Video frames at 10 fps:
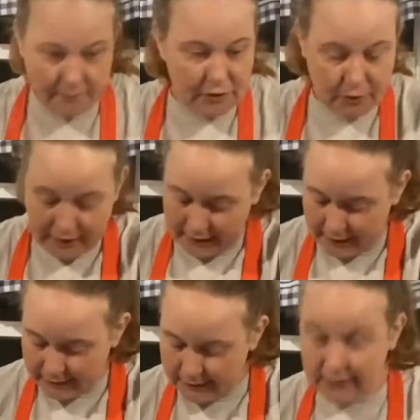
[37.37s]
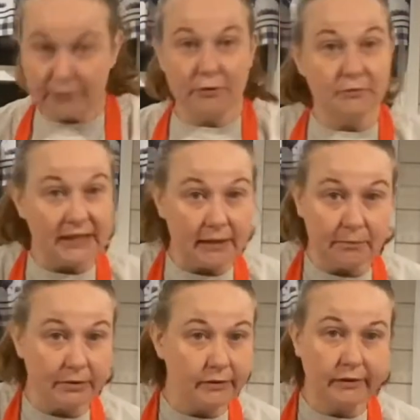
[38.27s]
2 eggs, room temp.
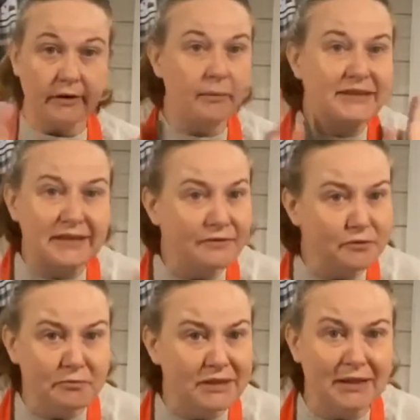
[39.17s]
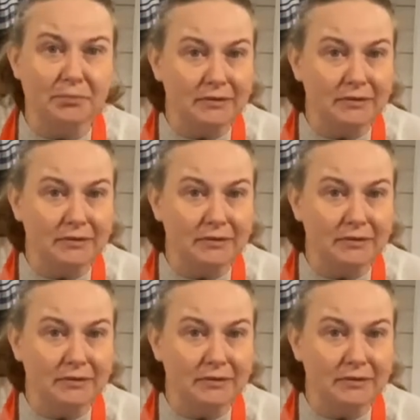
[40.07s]
All my stuff's room temp.